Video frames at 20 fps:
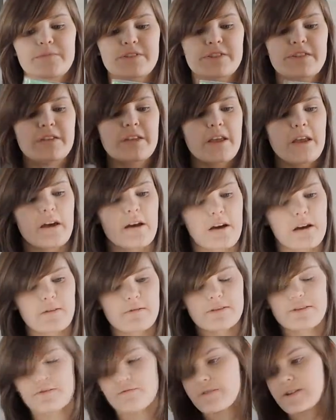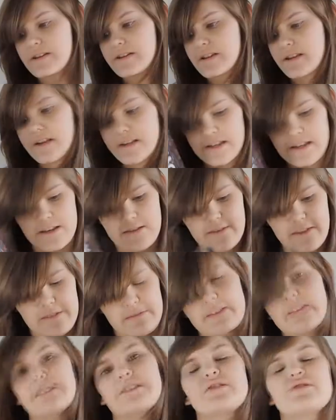So yeah, I'm going to read these, see if they're
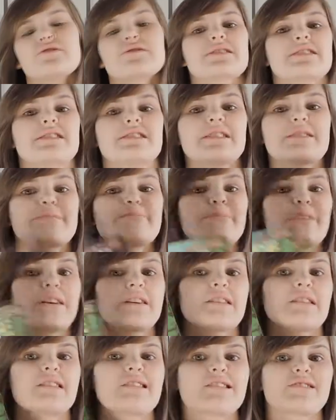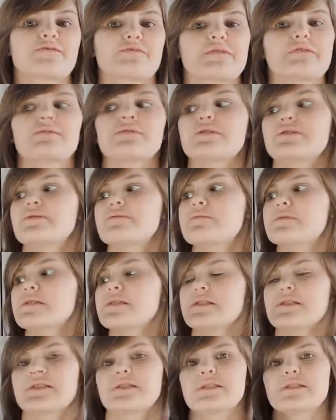any good, and then buy the last three volumes,
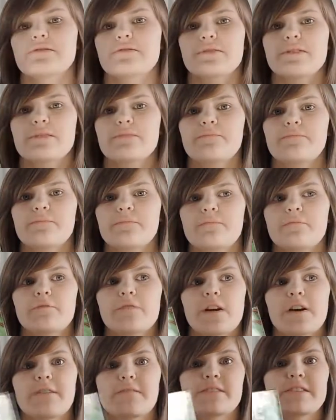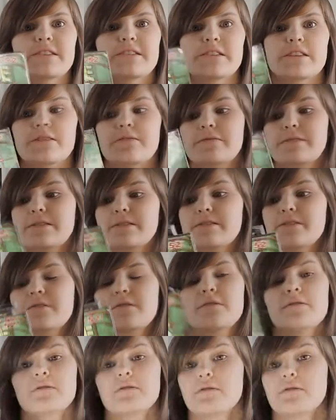because there's only five in the series.